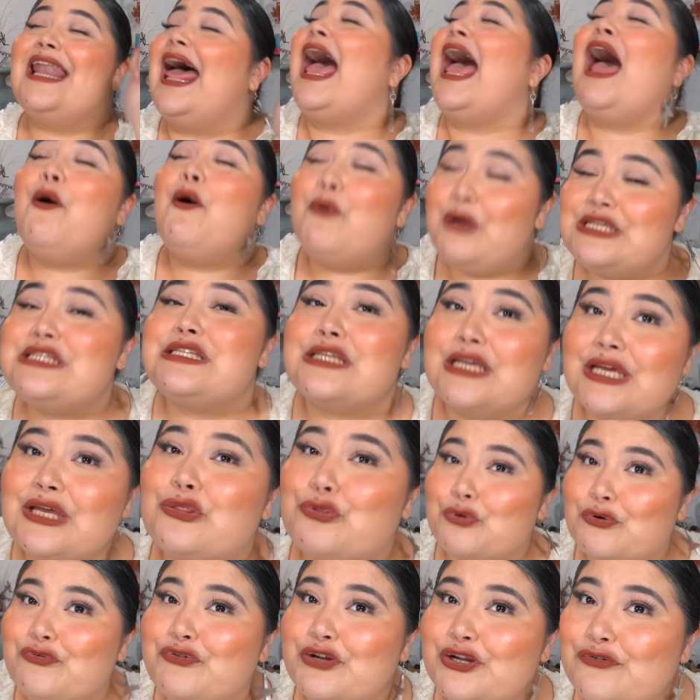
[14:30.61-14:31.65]
How is it
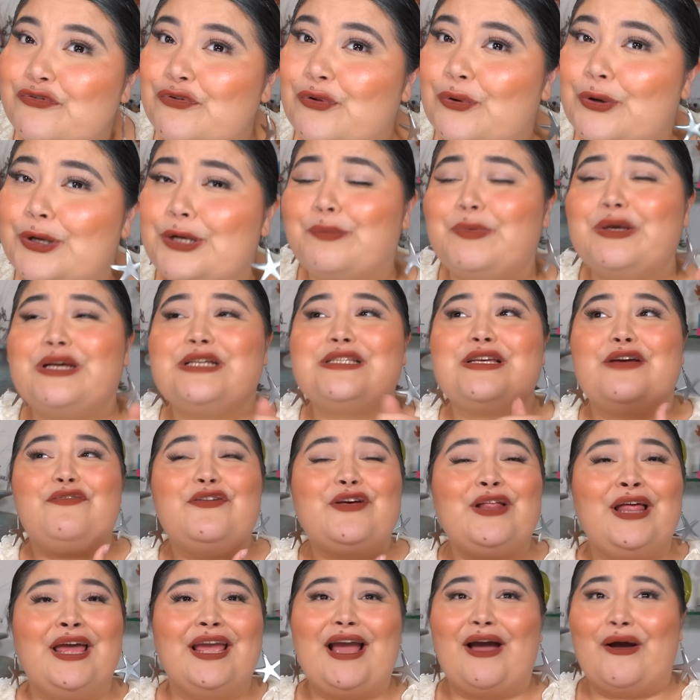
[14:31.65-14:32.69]
thrifting in Florida? Because I feel
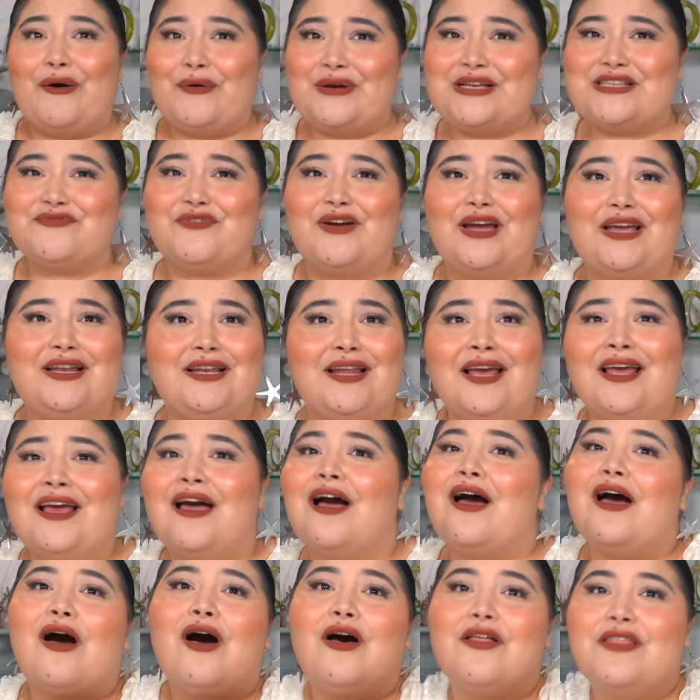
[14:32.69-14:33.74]
like I always find
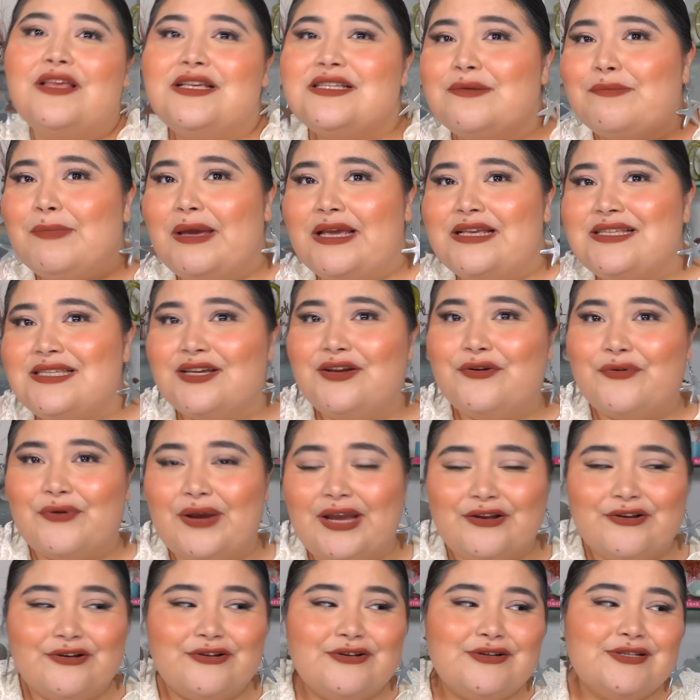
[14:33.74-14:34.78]
all these amazing
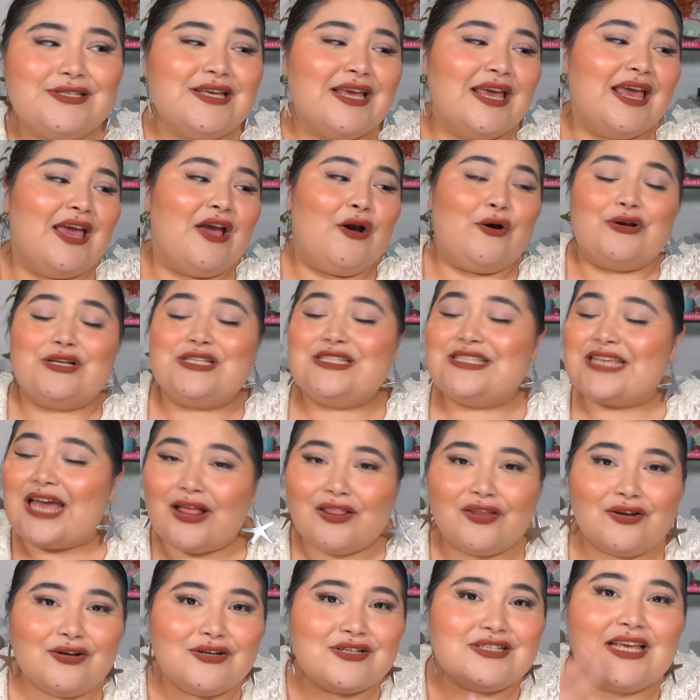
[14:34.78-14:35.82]
creators or
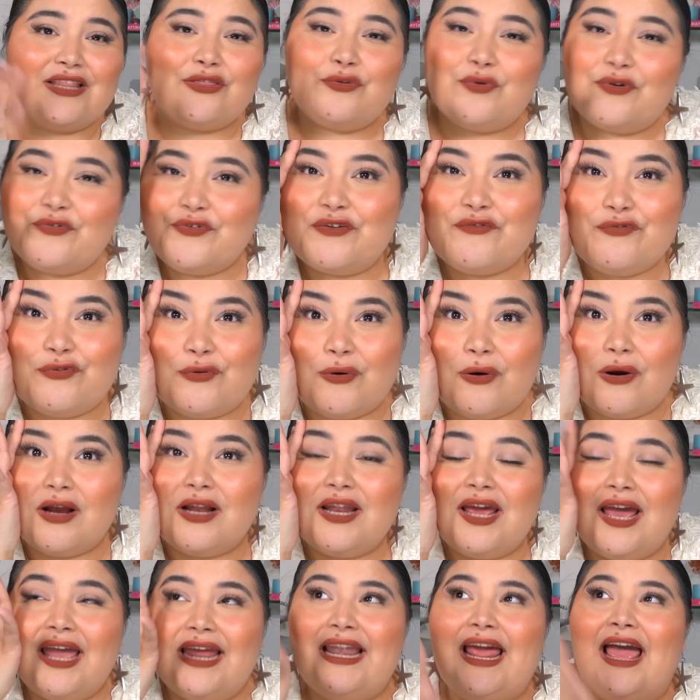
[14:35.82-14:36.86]
sellers that thrift in Florida
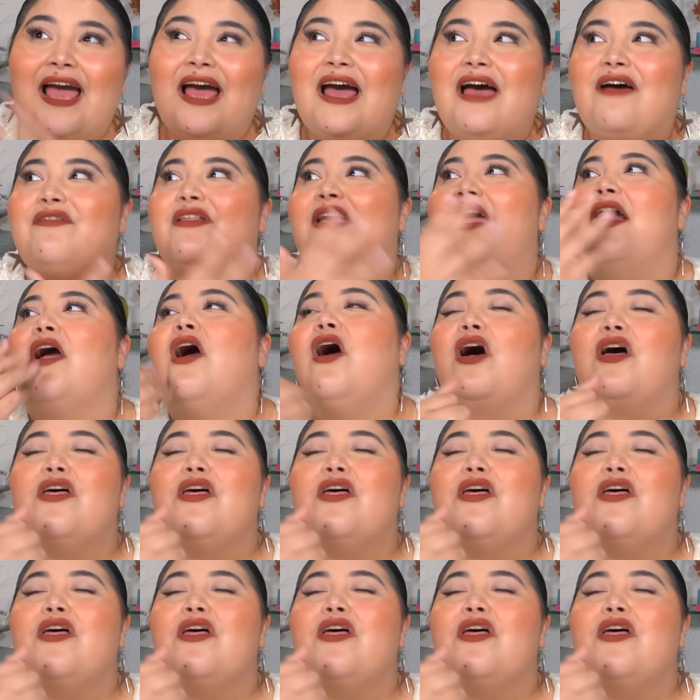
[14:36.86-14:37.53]
and have like